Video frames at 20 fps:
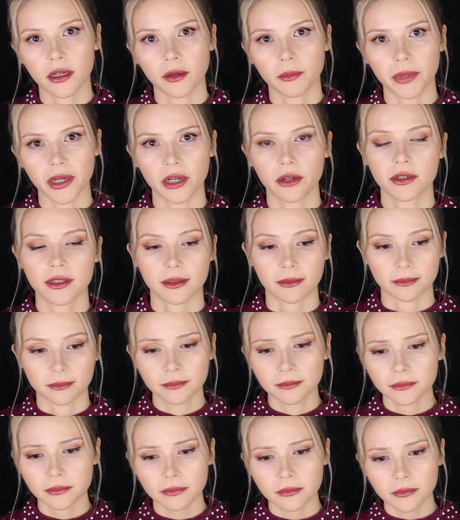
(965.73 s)
about
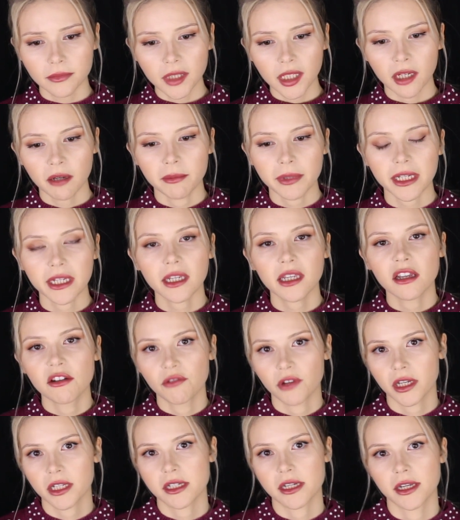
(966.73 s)
being
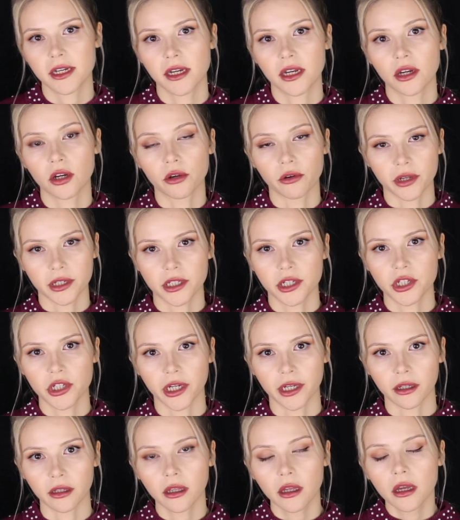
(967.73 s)
convicted and going to
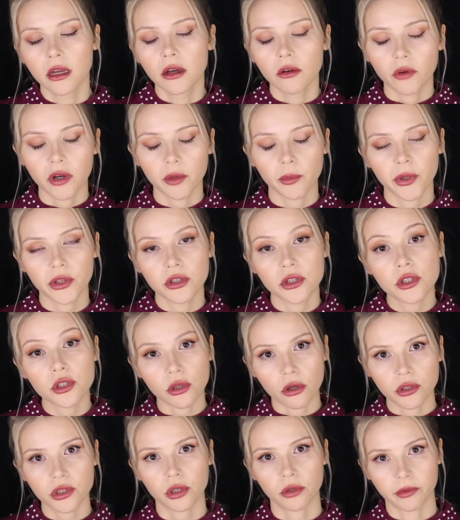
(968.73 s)
jail. What about the
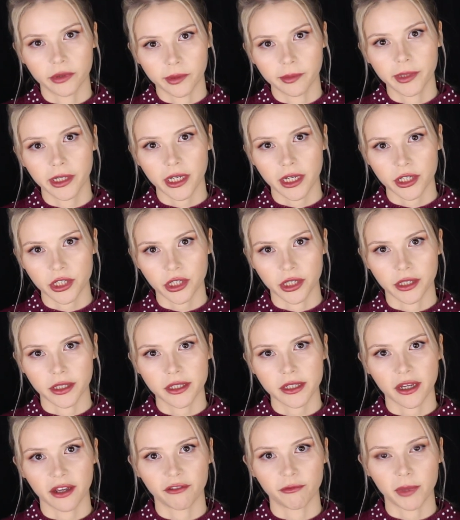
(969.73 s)
social
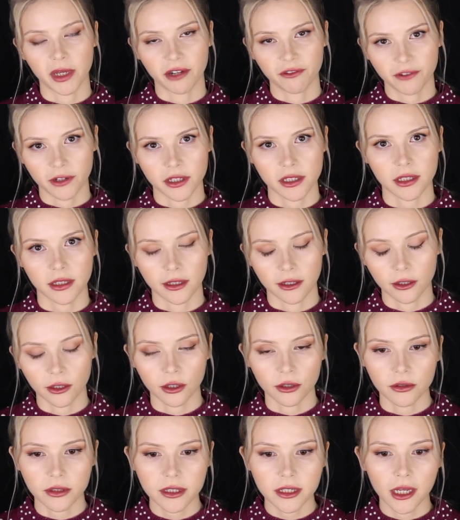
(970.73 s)
repercussions of being falsely
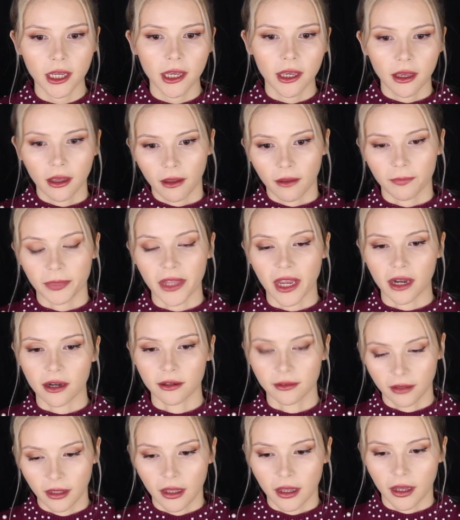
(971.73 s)
accused?
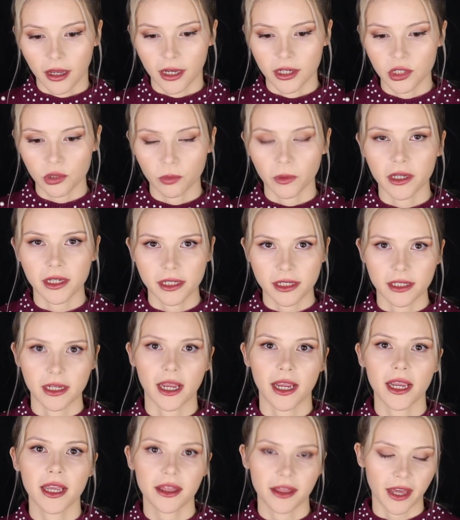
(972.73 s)
Now, I just want to
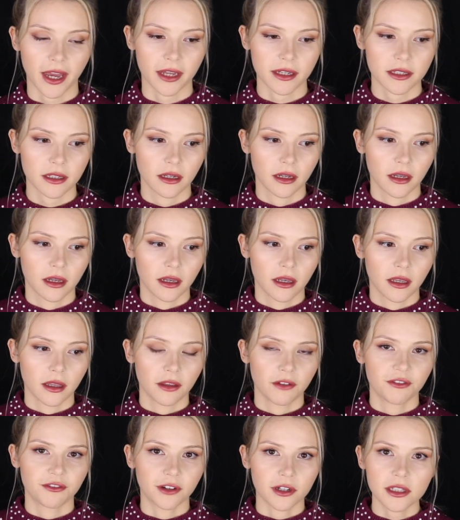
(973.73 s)
say that
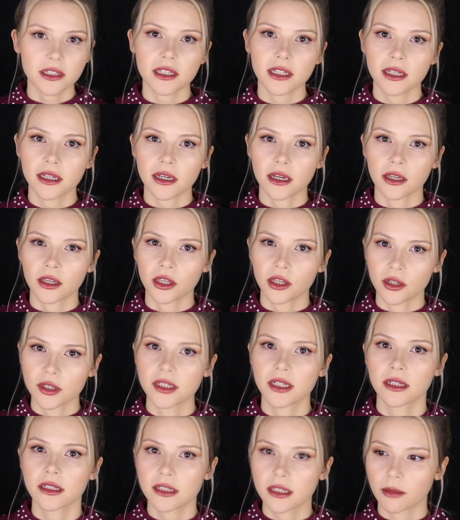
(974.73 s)
falsely
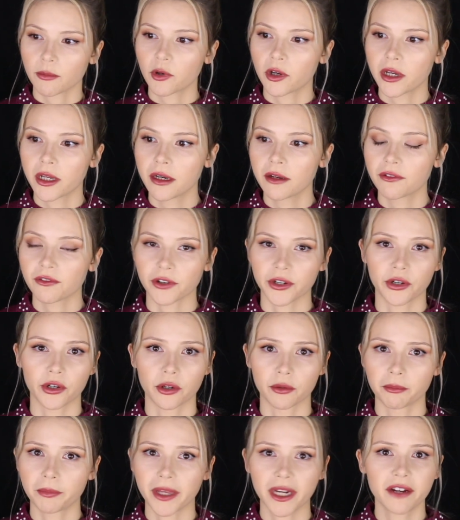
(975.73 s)
accusing someone for your
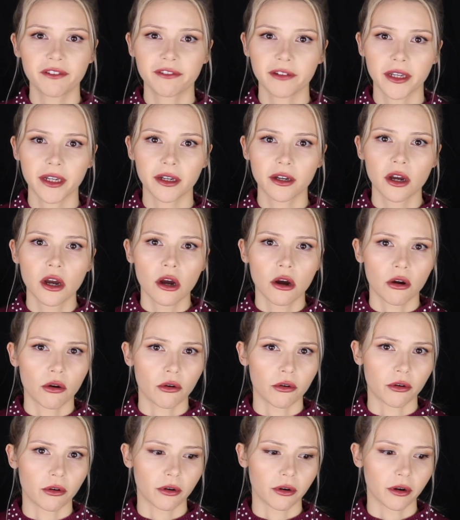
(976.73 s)
own benefit
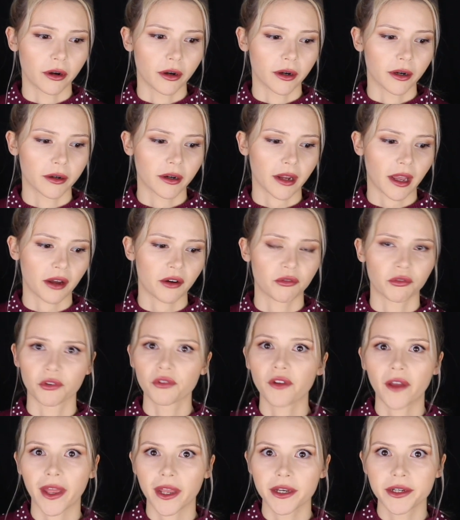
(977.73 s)
or out of
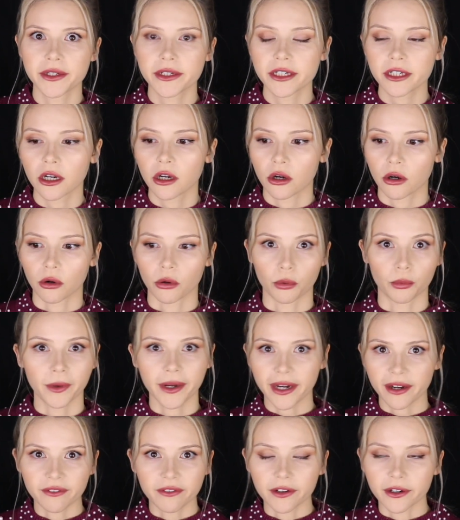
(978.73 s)
revenge or
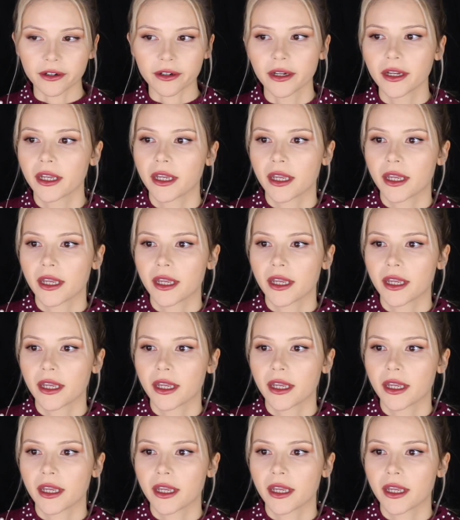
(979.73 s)
whatever